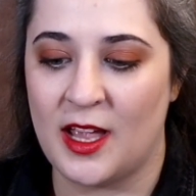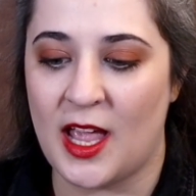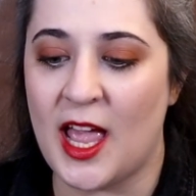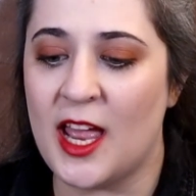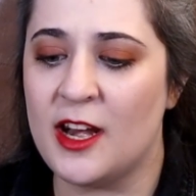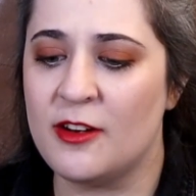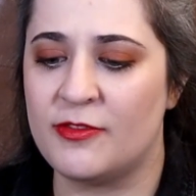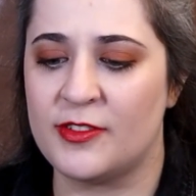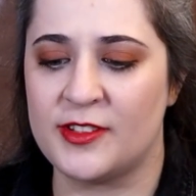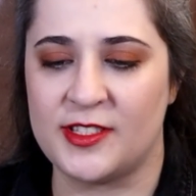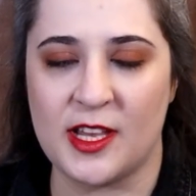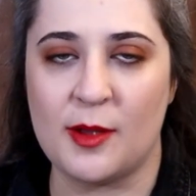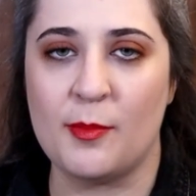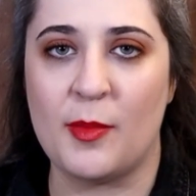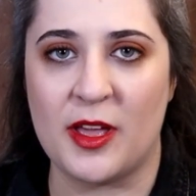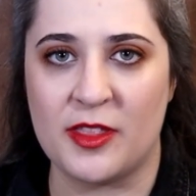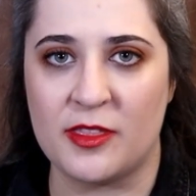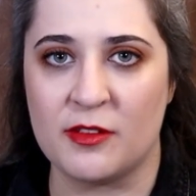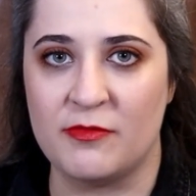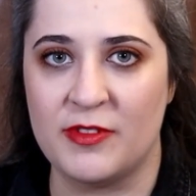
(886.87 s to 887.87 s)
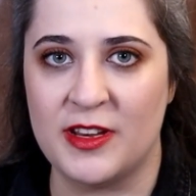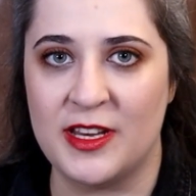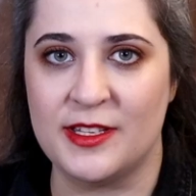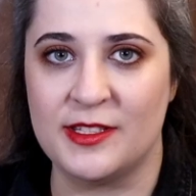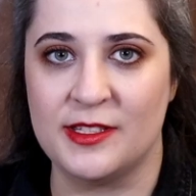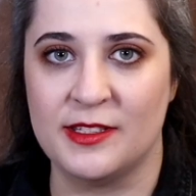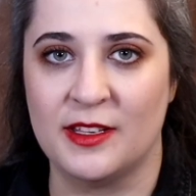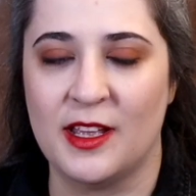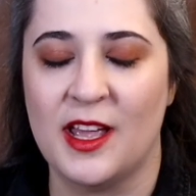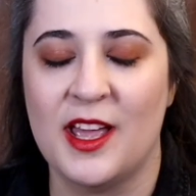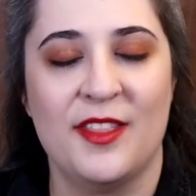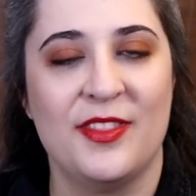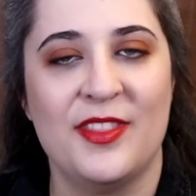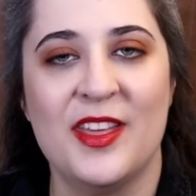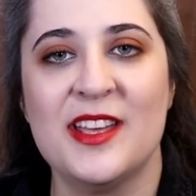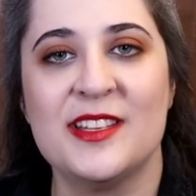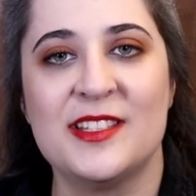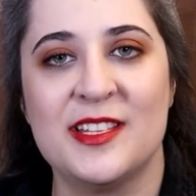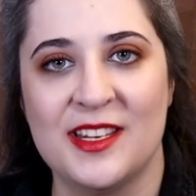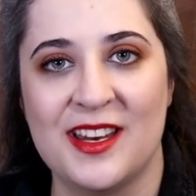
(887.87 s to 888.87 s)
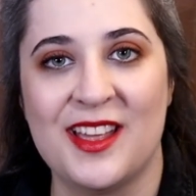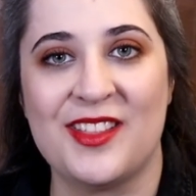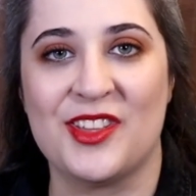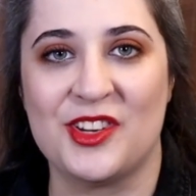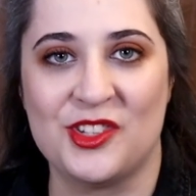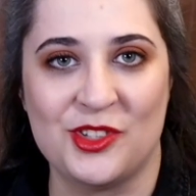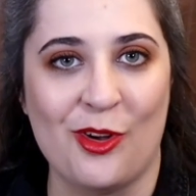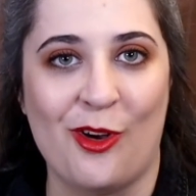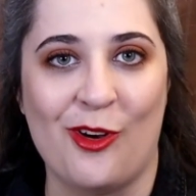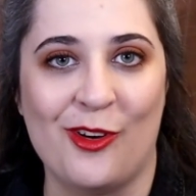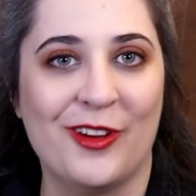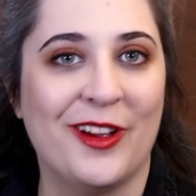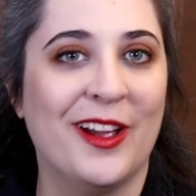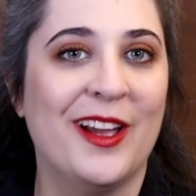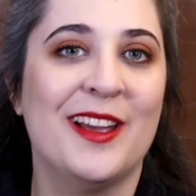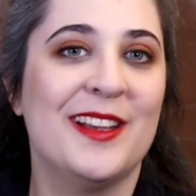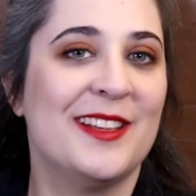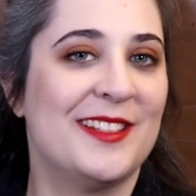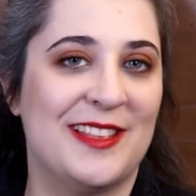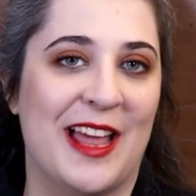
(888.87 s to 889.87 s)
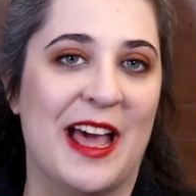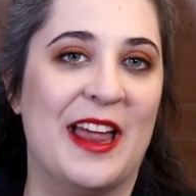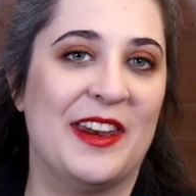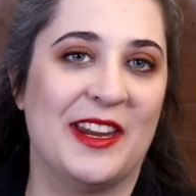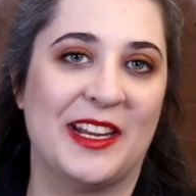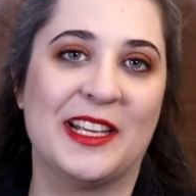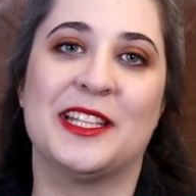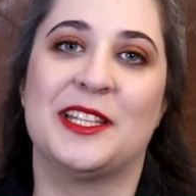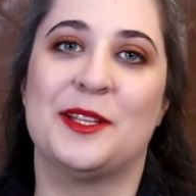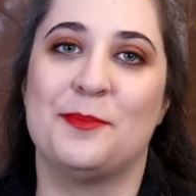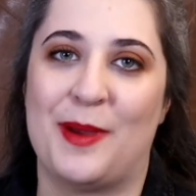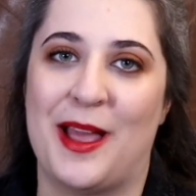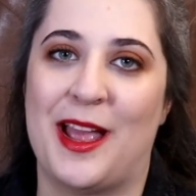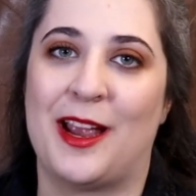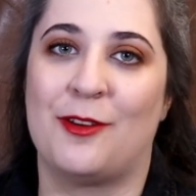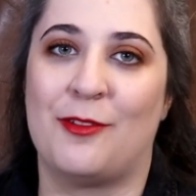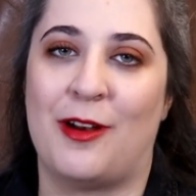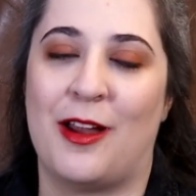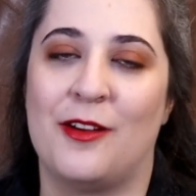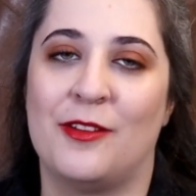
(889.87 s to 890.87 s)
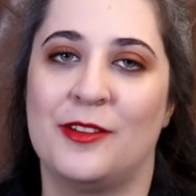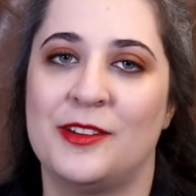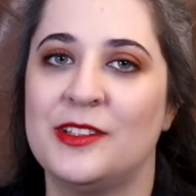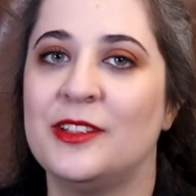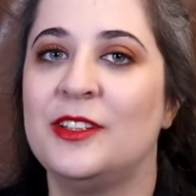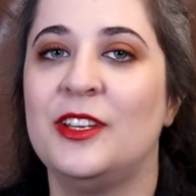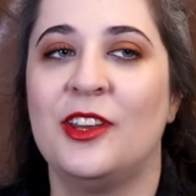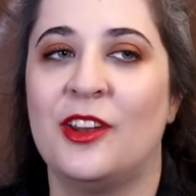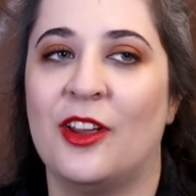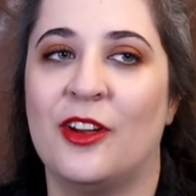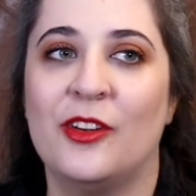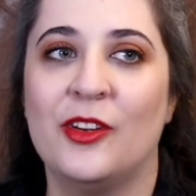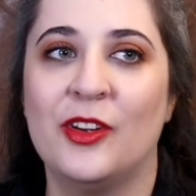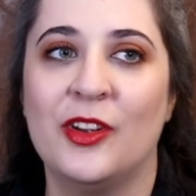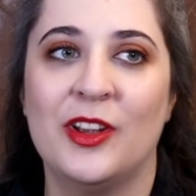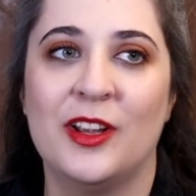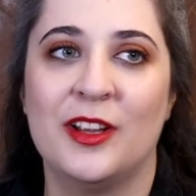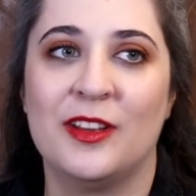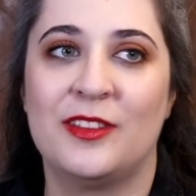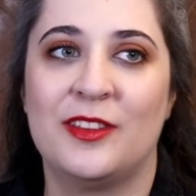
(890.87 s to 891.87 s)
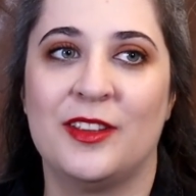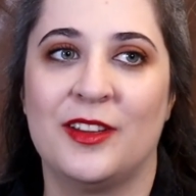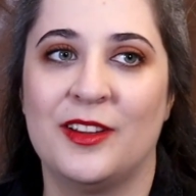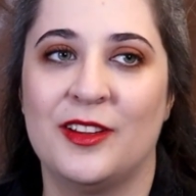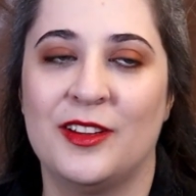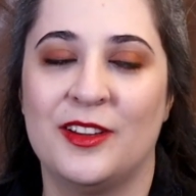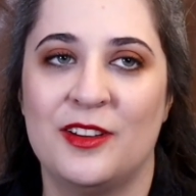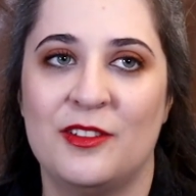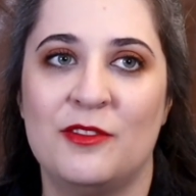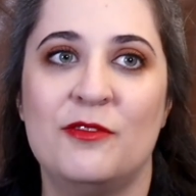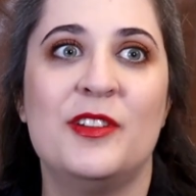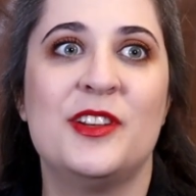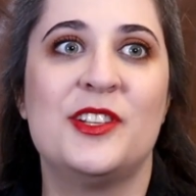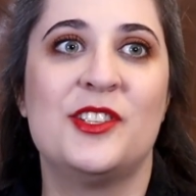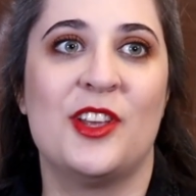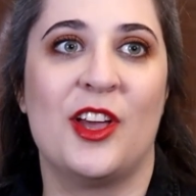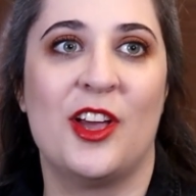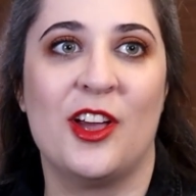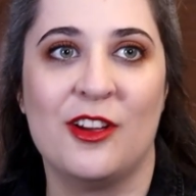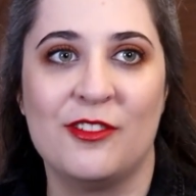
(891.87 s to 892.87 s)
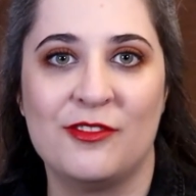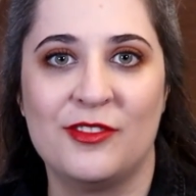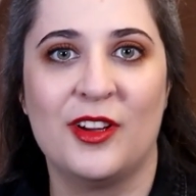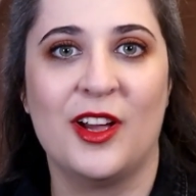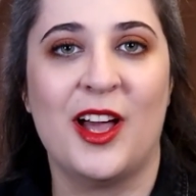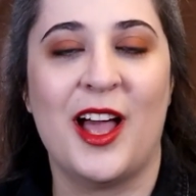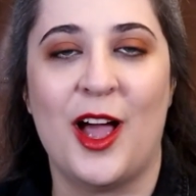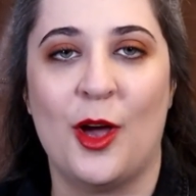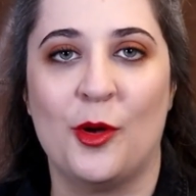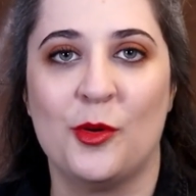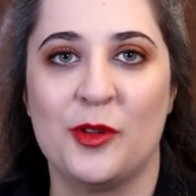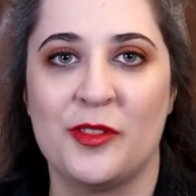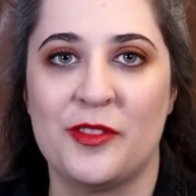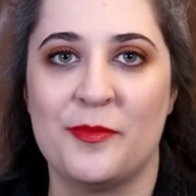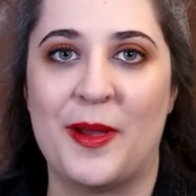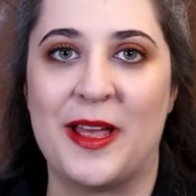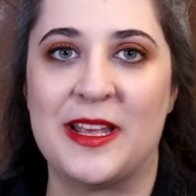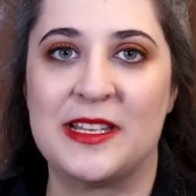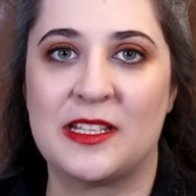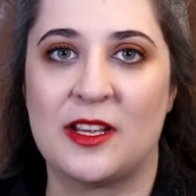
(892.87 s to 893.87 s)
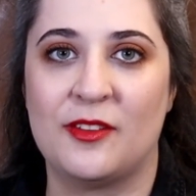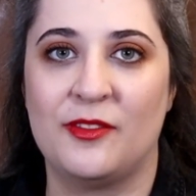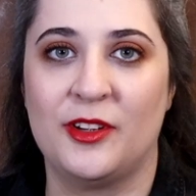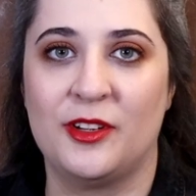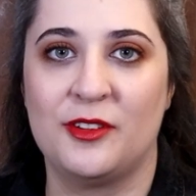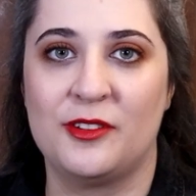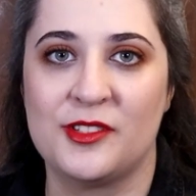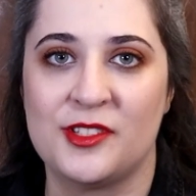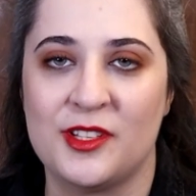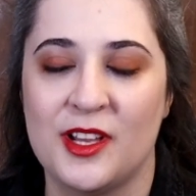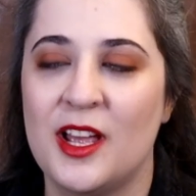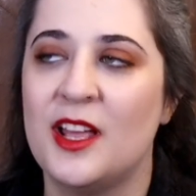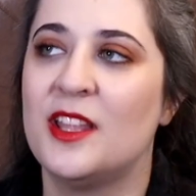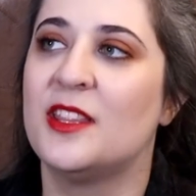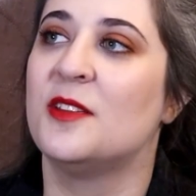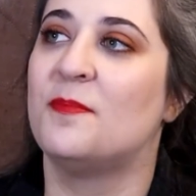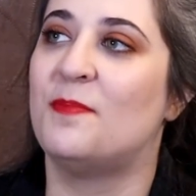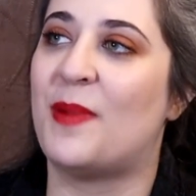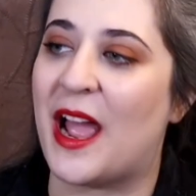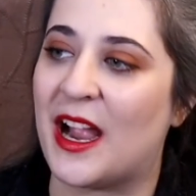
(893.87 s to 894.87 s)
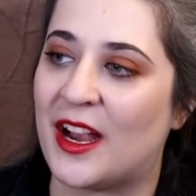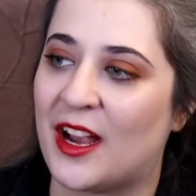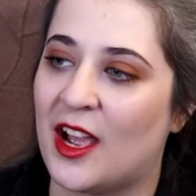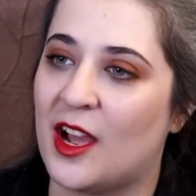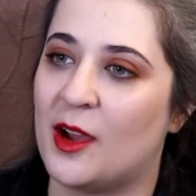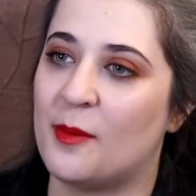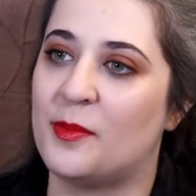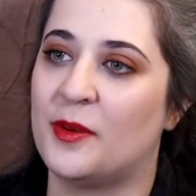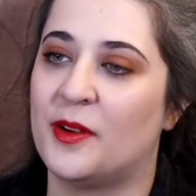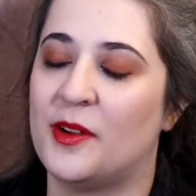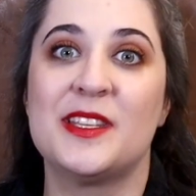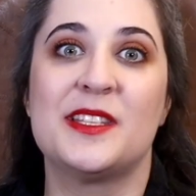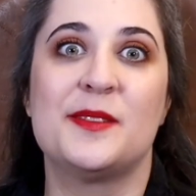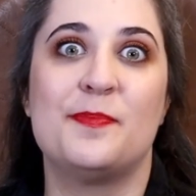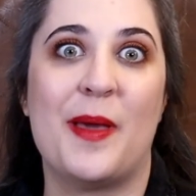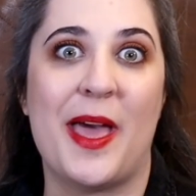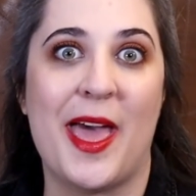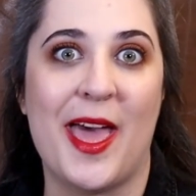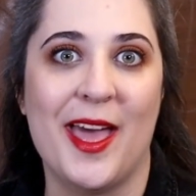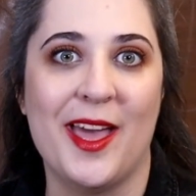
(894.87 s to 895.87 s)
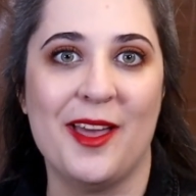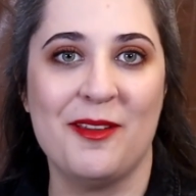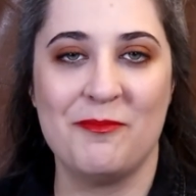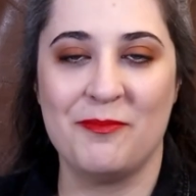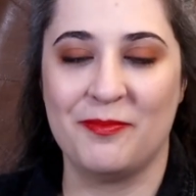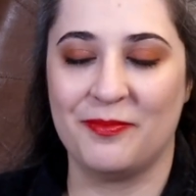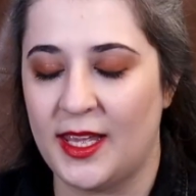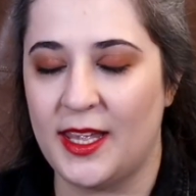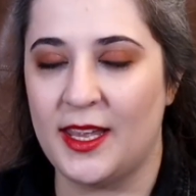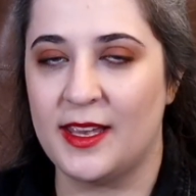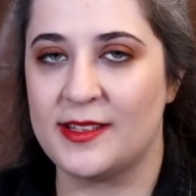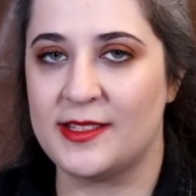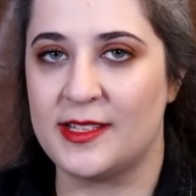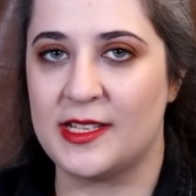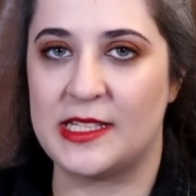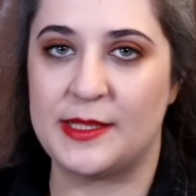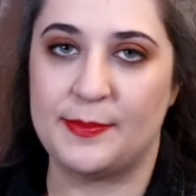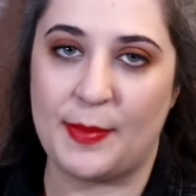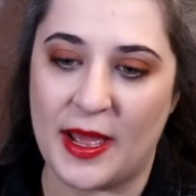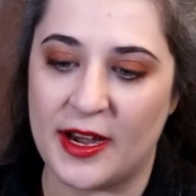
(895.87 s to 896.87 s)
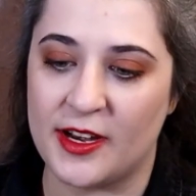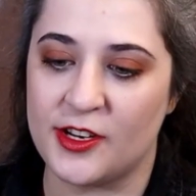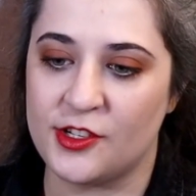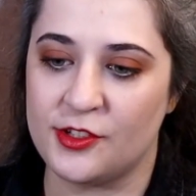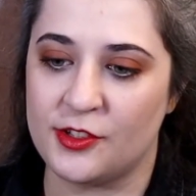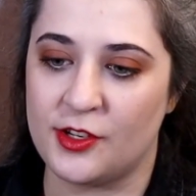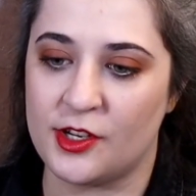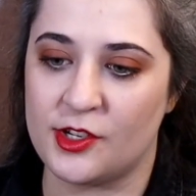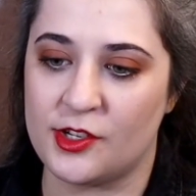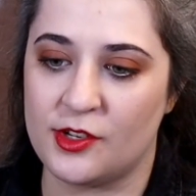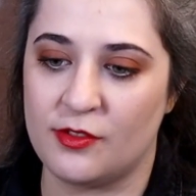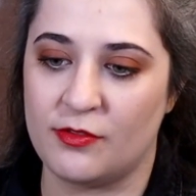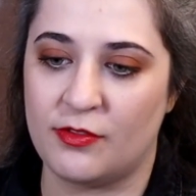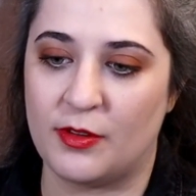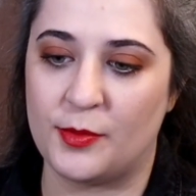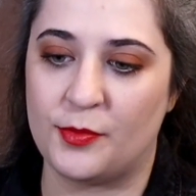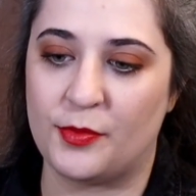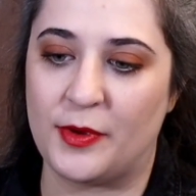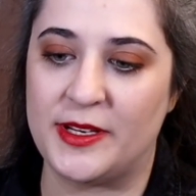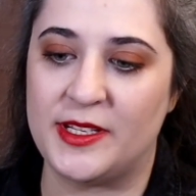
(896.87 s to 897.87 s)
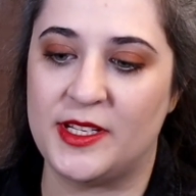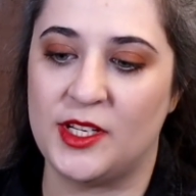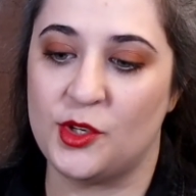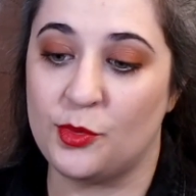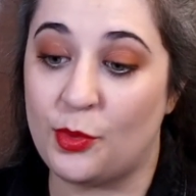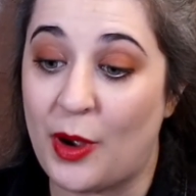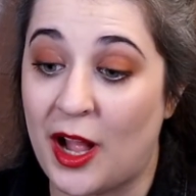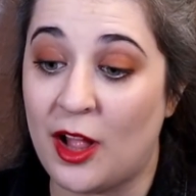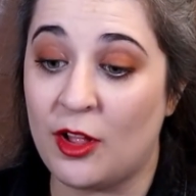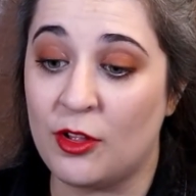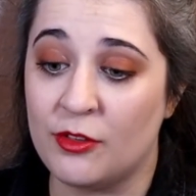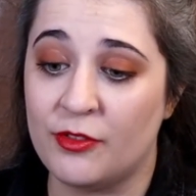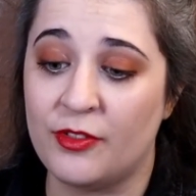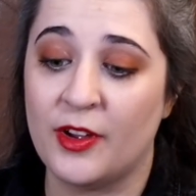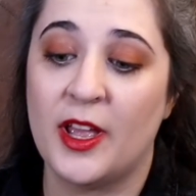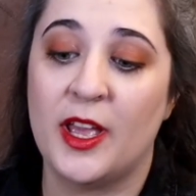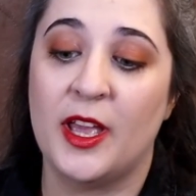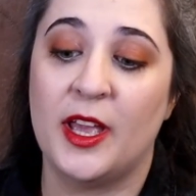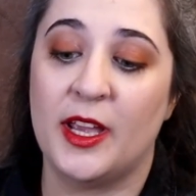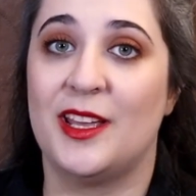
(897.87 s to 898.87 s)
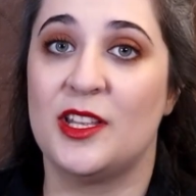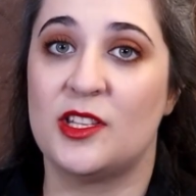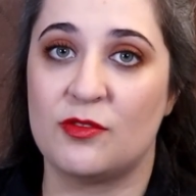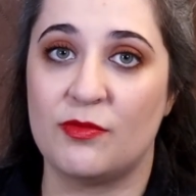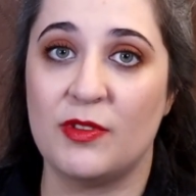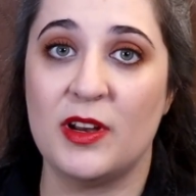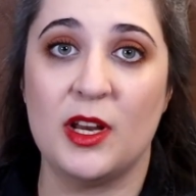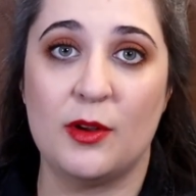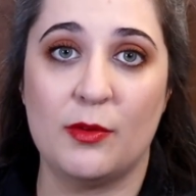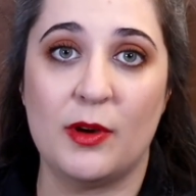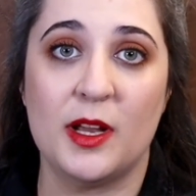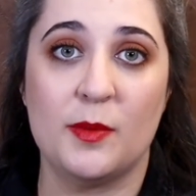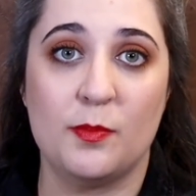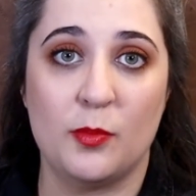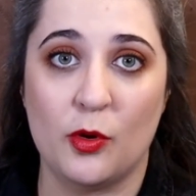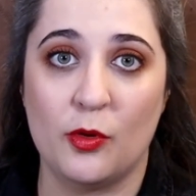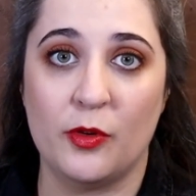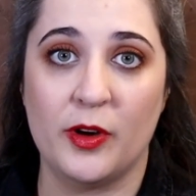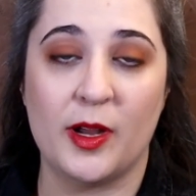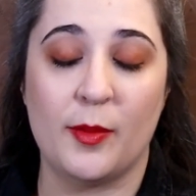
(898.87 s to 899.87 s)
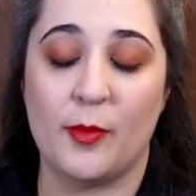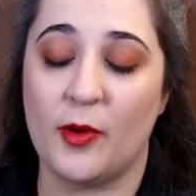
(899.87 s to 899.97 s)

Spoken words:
And for some other reason, there's another dog standing in the background. You know, the reserve Hound of the Baskervilles, the backup, the spare. Here's a Spanish edition from 2012. It's really quite boring.